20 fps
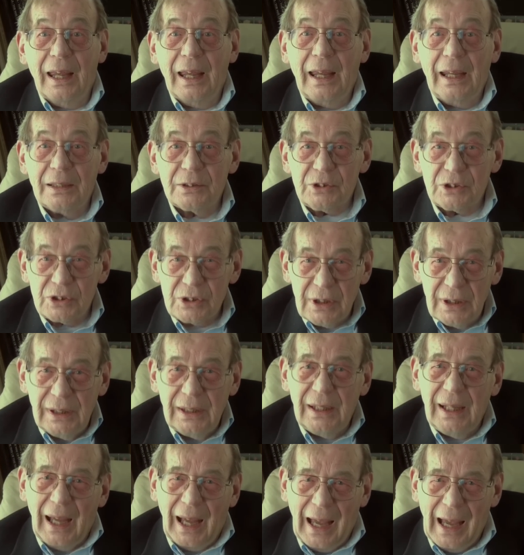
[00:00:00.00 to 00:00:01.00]
and
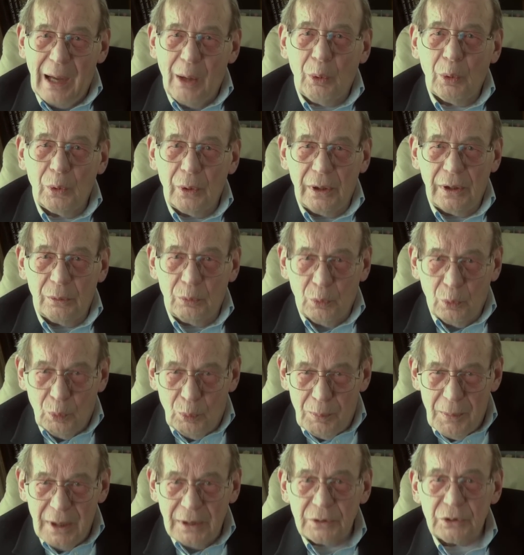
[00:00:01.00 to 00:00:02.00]
see how it
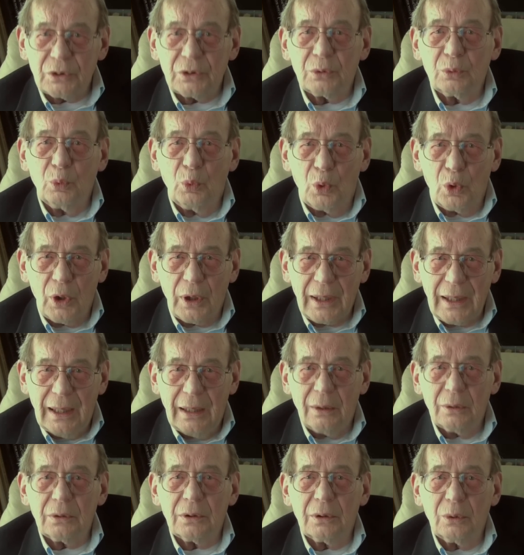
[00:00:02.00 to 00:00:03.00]
must work
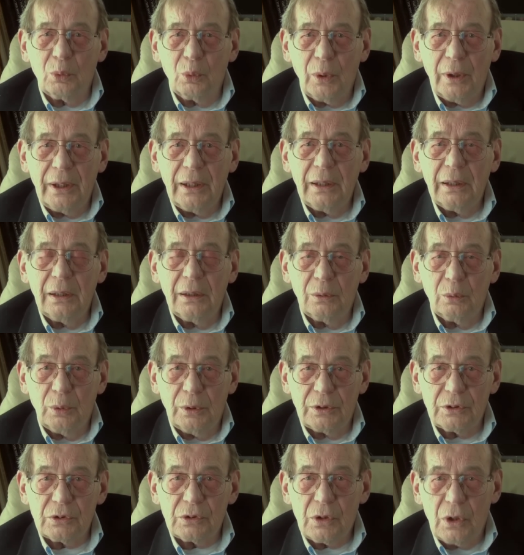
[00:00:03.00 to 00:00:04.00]
out the way in
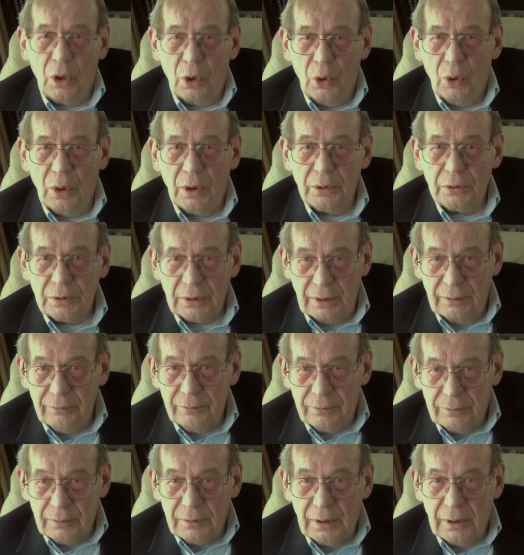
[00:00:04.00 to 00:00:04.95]
which the laws have